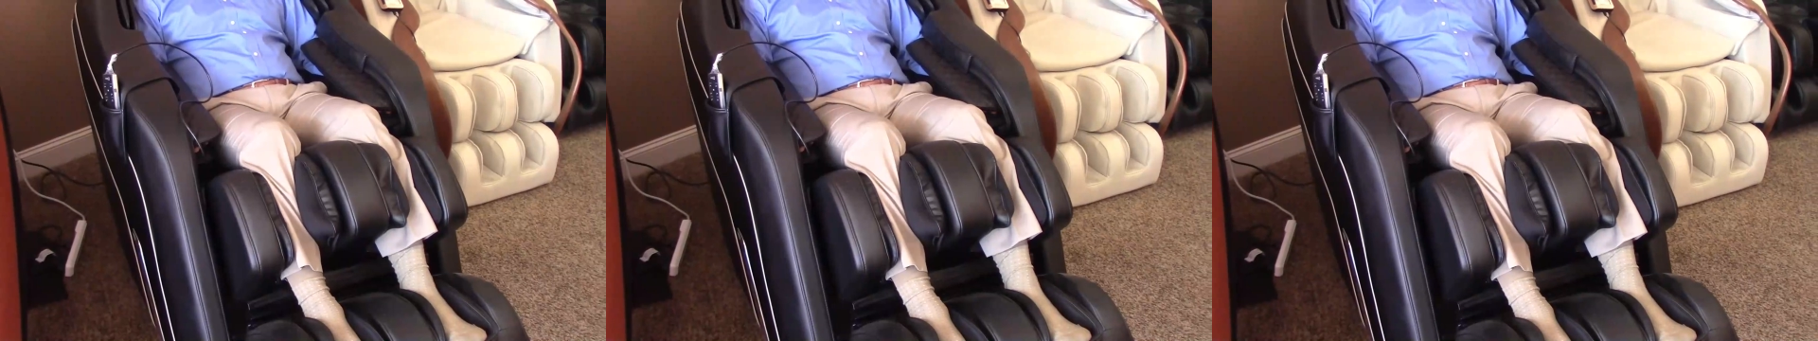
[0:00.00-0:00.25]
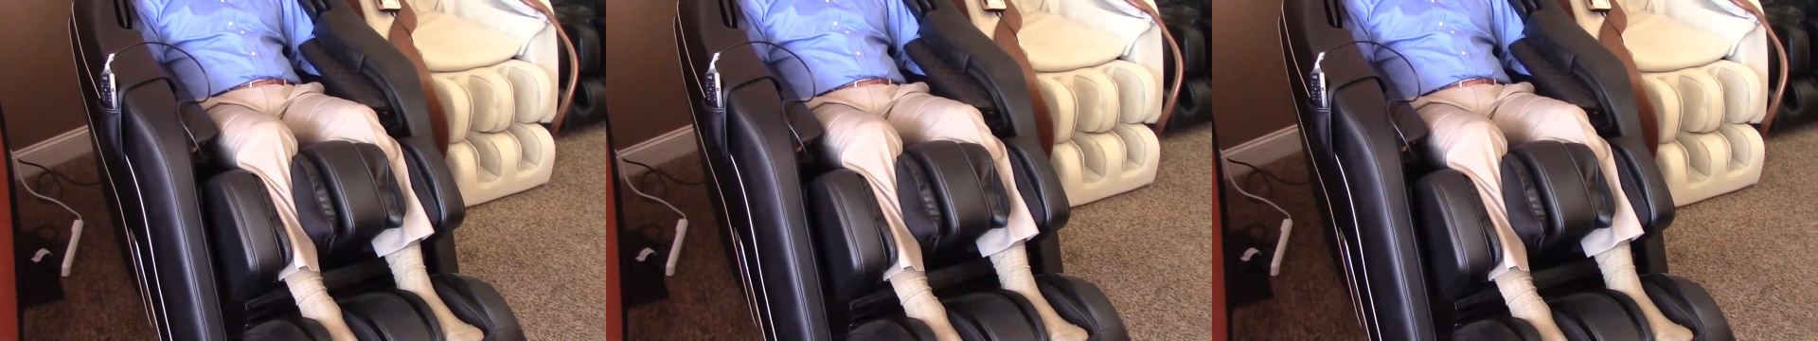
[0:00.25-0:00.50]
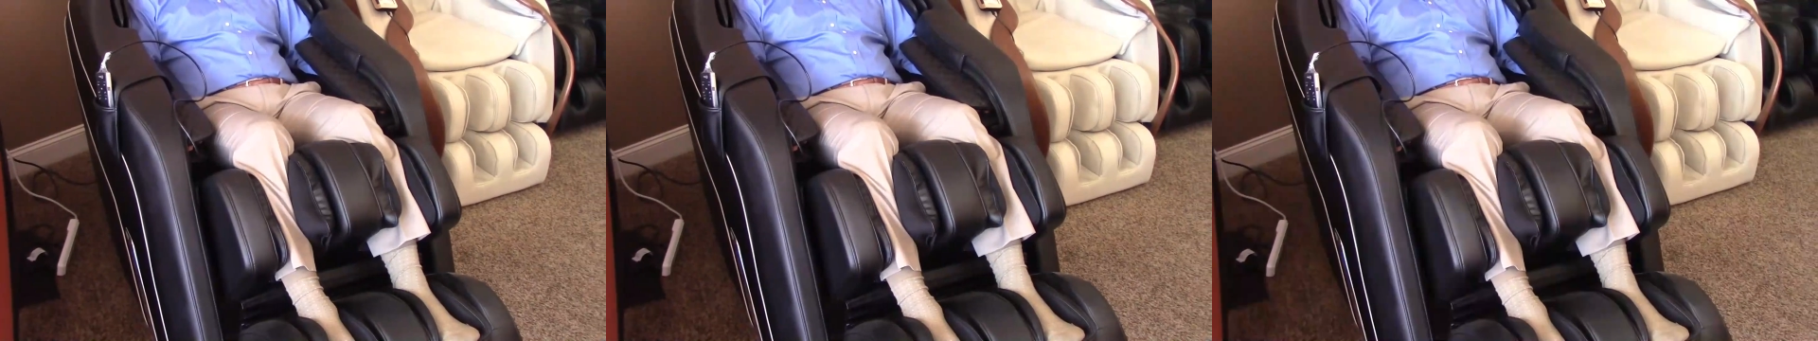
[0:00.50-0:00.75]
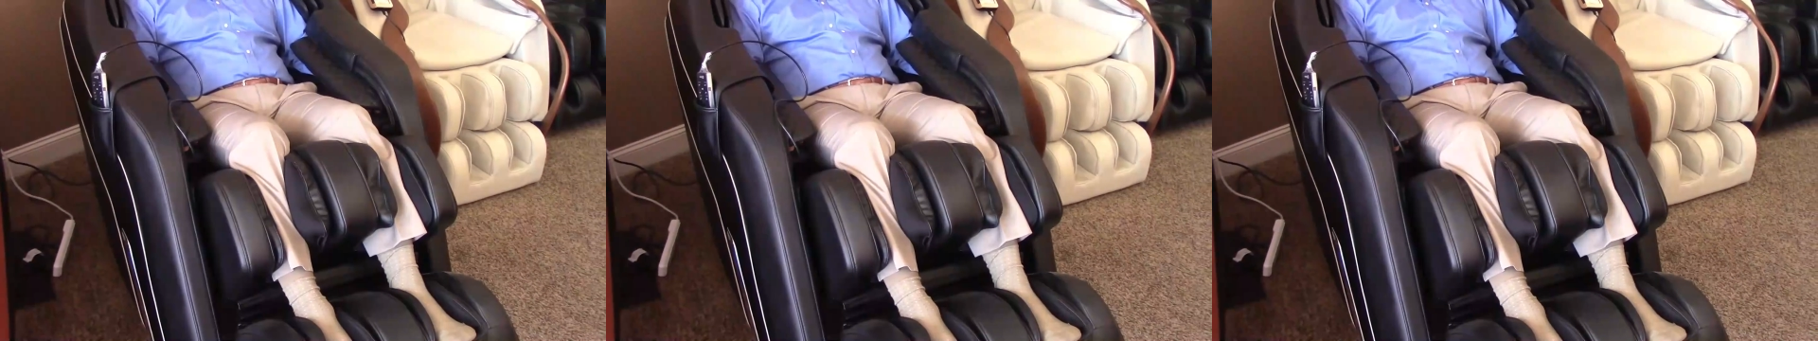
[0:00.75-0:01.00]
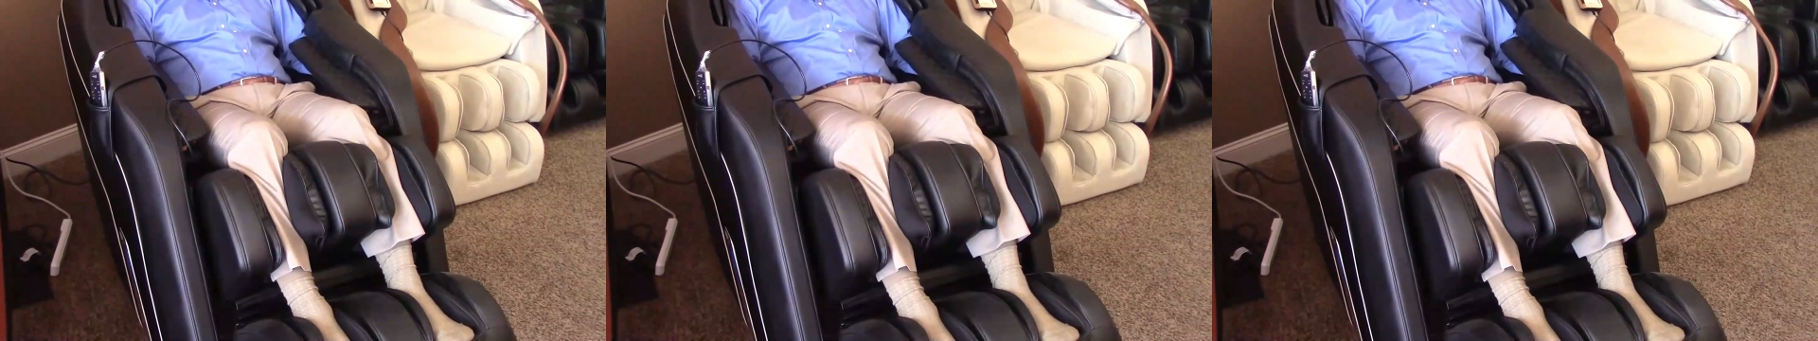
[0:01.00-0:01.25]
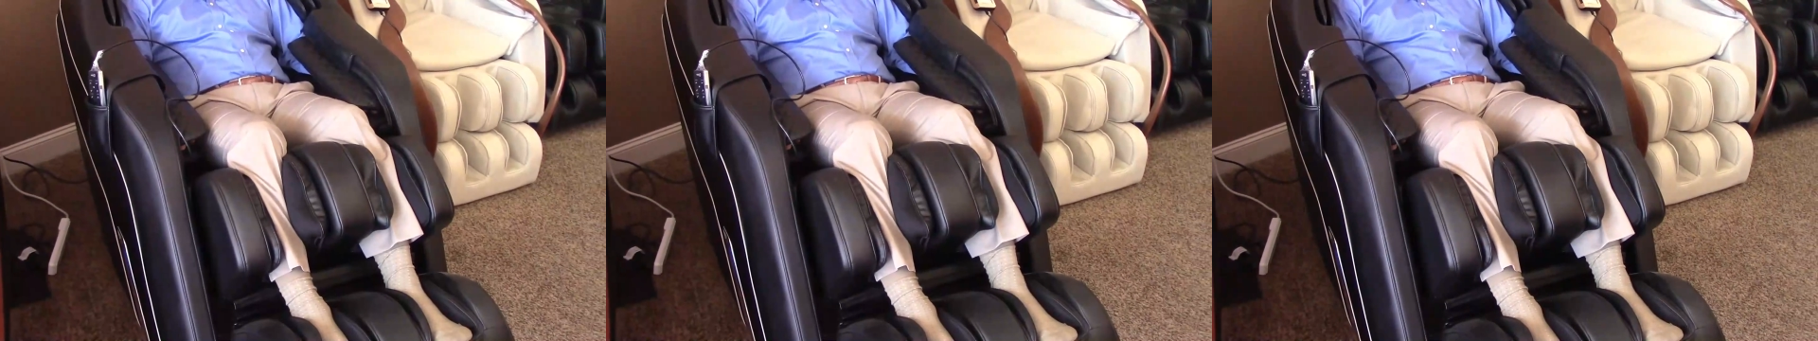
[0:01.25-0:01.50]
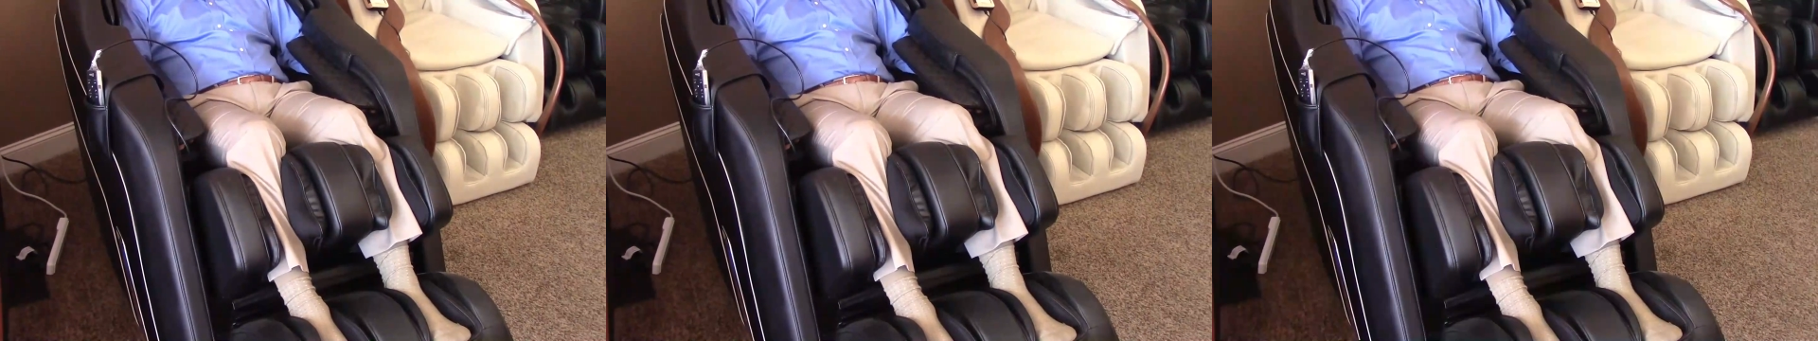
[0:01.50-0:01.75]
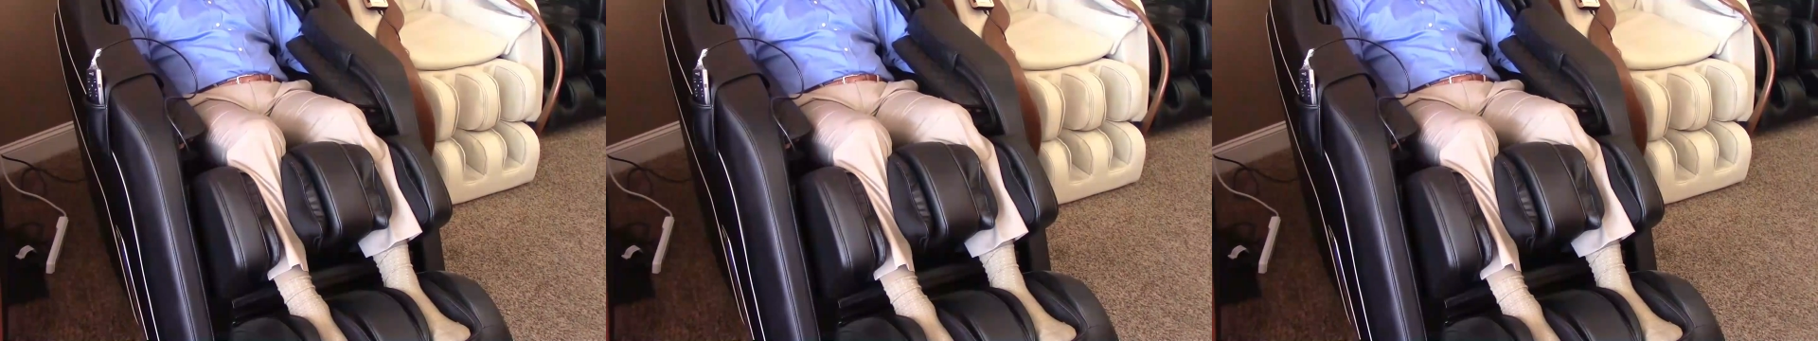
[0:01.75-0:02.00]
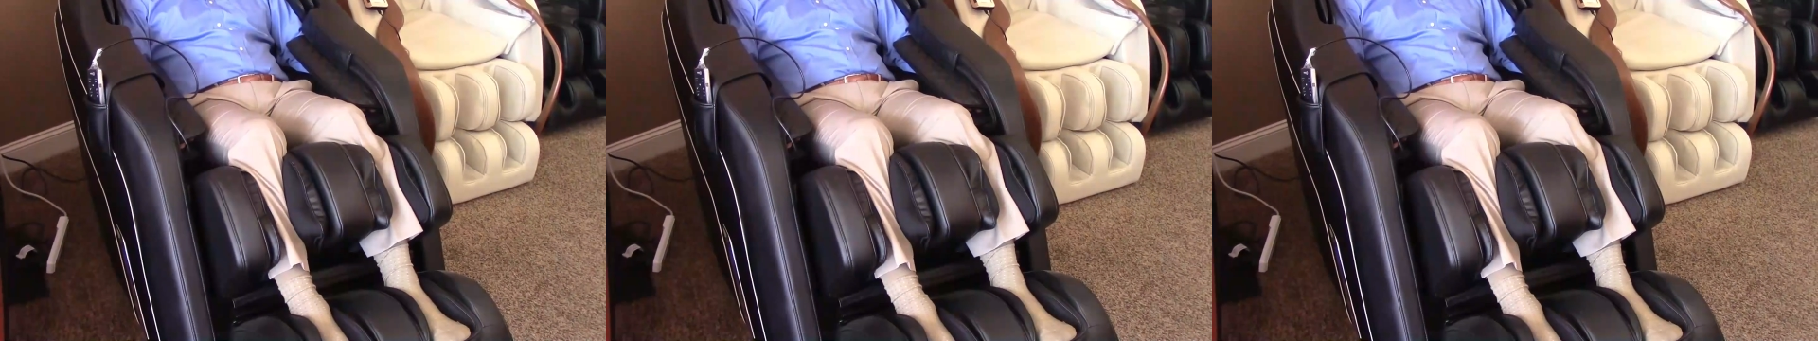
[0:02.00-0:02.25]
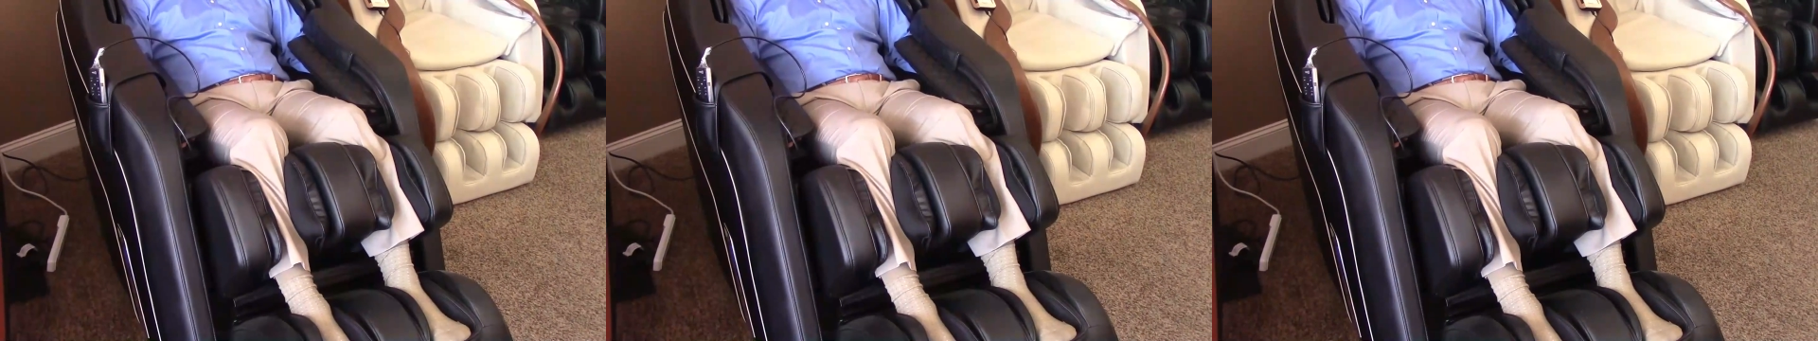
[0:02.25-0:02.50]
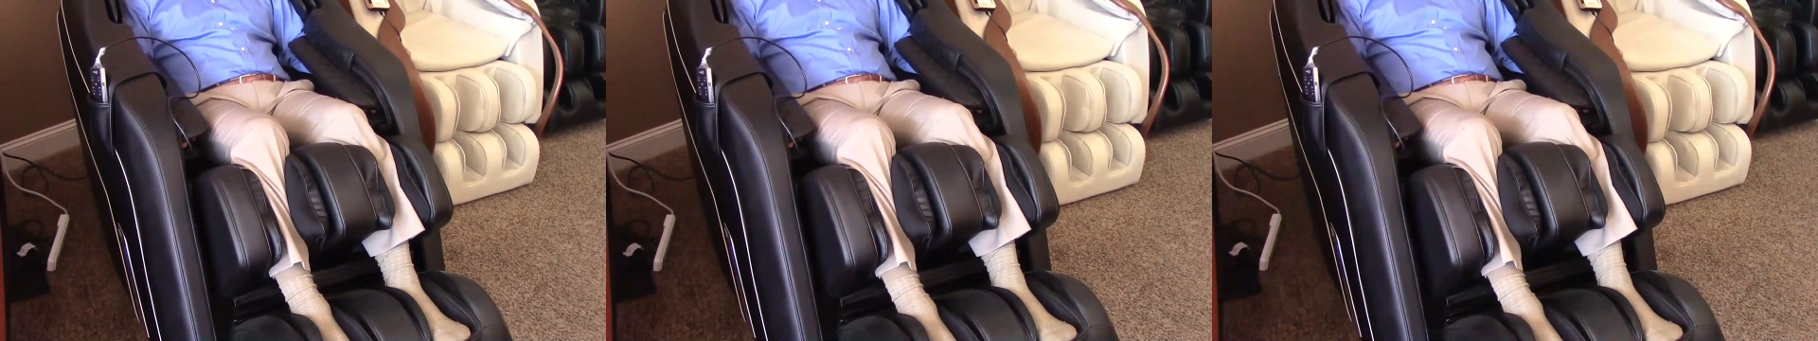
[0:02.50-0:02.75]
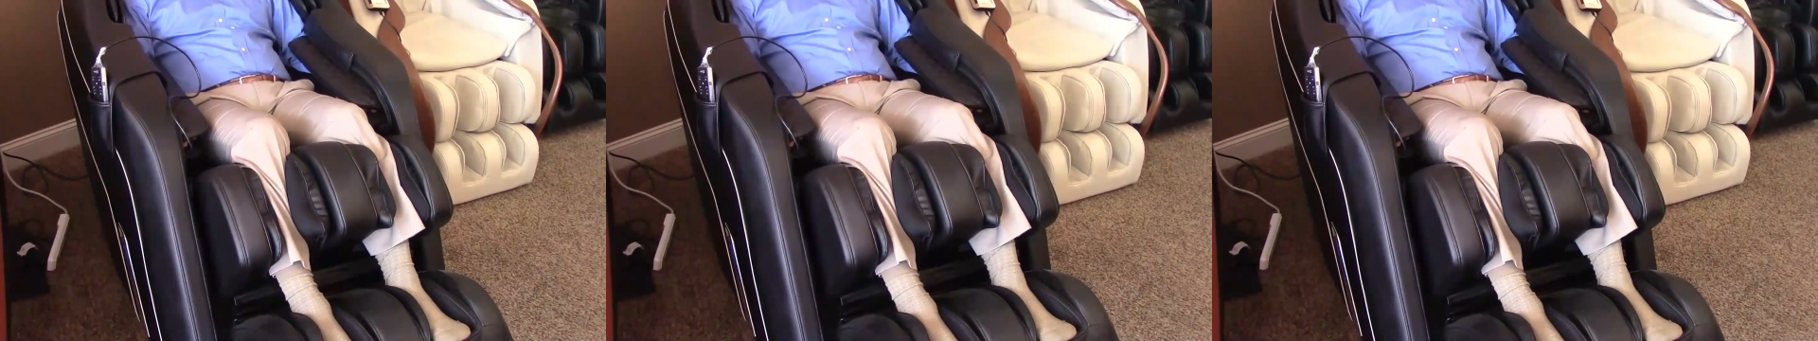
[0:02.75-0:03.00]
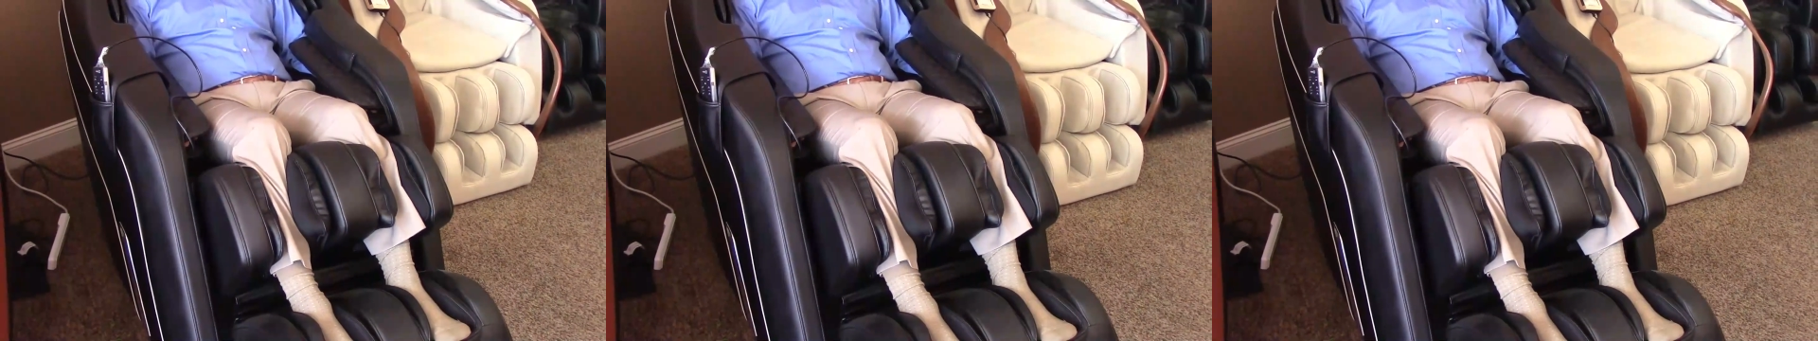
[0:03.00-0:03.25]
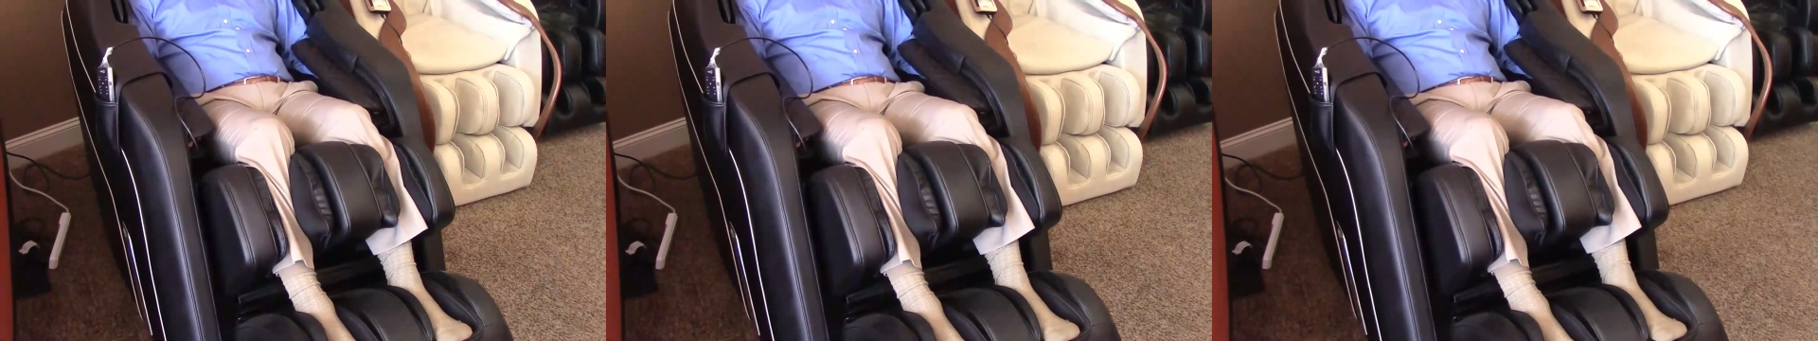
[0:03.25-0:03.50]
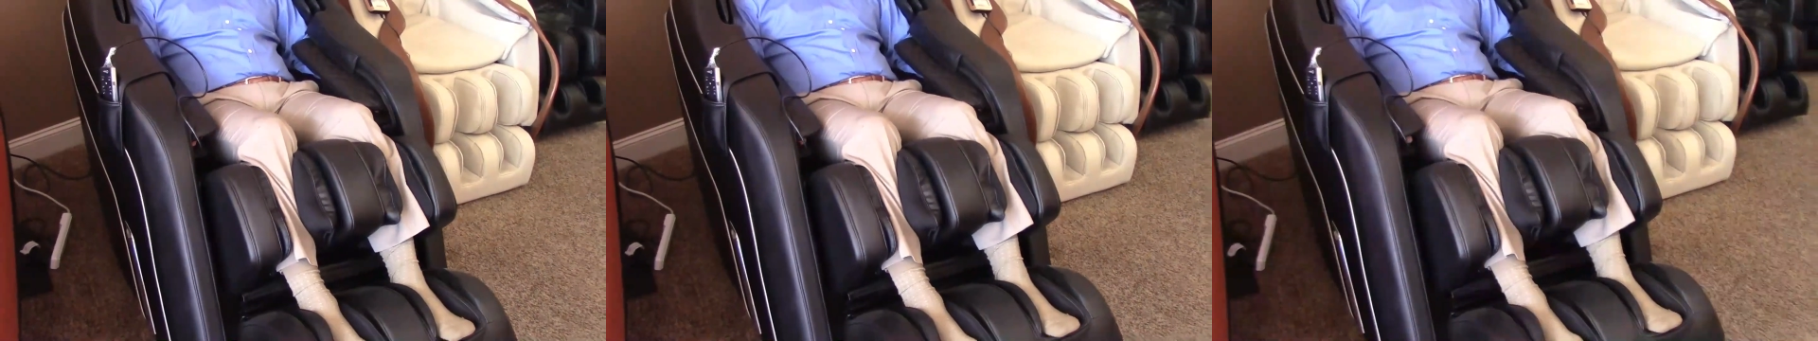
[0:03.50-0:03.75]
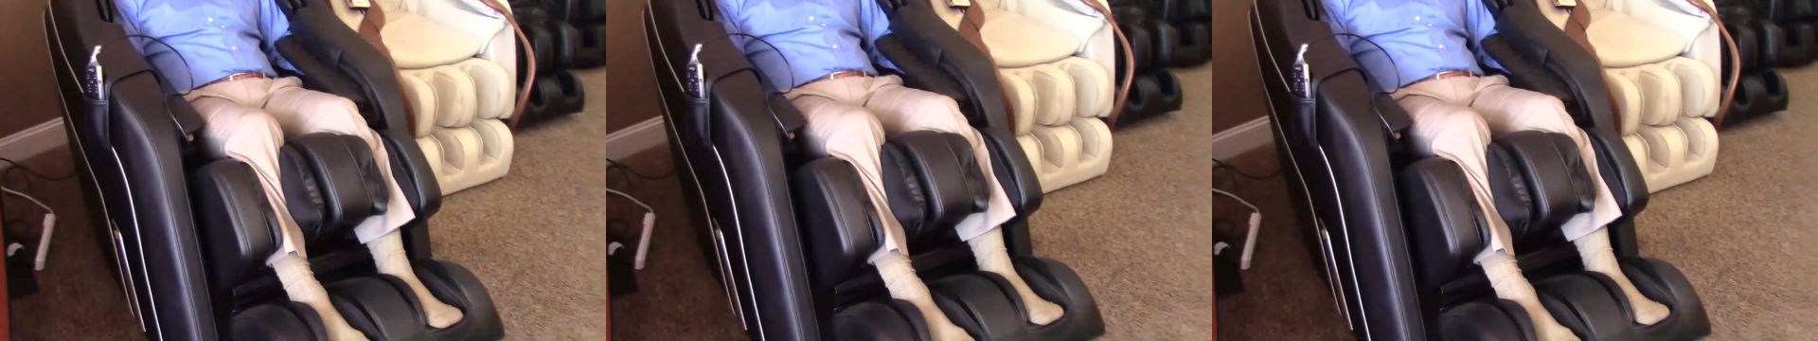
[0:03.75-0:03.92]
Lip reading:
Nobody's mouth can be seen.